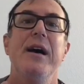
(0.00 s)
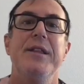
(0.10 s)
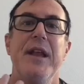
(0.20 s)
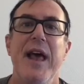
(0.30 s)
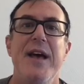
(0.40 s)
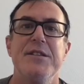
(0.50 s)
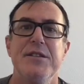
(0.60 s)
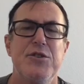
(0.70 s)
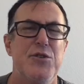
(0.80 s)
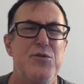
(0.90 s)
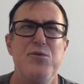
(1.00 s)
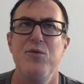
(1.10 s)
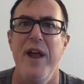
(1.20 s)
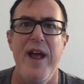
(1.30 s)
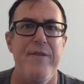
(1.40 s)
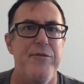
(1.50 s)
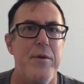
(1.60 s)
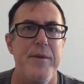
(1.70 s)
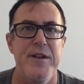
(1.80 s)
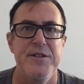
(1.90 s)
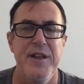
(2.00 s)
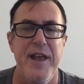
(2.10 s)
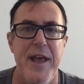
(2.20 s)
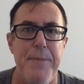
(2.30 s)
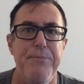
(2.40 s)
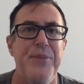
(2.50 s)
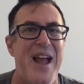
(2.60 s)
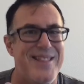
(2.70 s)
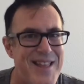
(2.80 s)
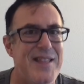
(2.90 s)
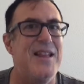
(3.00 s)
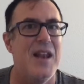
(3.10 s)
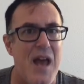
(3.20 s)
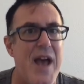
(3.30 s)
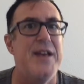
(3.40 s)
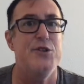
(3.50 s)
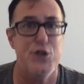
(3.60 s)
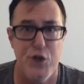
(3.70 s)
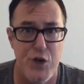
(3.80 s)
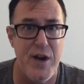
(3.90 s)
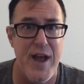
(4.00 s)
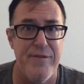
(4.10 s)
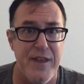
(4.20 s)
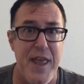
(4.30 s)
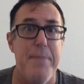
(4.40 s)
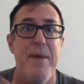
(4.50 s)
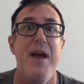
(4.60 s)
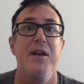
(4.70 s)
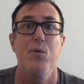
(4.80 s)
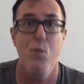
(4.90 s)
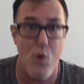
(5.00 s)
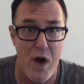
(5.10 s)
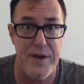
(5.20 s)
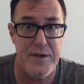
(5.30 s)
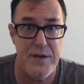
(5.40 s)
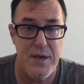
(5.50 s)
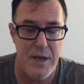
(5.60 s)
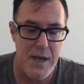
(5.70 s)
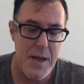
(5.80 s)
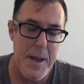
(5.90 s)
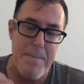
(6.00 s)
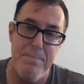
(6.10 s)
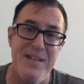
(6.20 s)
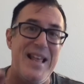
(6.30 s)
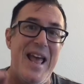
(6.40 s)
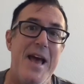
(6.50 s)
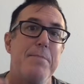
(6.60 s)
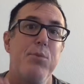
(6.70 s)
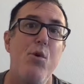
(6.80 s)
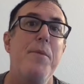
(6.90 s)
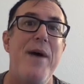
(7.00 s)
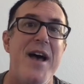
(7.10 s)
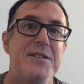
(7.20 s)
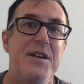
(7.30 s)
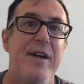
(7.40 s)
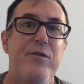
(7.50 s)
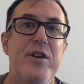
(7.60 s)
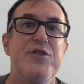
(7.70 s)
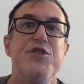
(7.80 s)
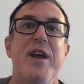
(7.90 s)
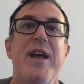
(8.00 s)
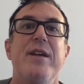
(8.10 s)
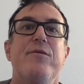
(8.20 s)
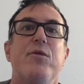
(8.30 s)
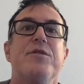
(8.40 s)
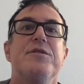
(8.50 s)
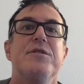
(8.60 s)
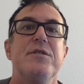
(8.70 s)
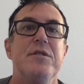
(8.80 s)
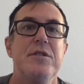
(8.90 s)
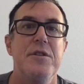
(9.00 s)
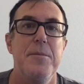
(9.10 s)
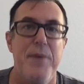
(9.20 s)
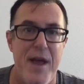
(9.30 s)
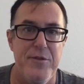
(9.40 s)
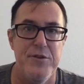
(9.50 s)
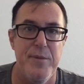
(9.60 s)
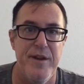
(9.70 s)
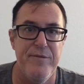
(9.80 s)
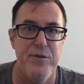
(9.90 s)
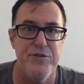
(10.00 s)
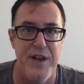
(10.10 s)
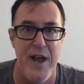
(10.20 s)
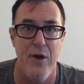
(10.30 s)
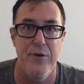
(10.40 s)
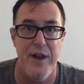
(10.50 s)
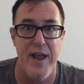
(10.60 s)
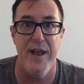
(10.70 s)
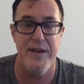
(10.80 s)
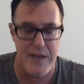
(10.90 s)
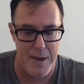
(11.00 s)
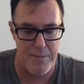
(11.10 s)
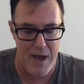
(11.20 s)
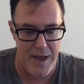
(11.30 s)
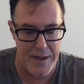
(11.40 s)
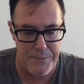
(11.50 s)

in the last 2.5-3 minutes of the game, I think the Lions could have came back and won, but they had poor pass coverage, and of course, the Panthers made a first down and got by.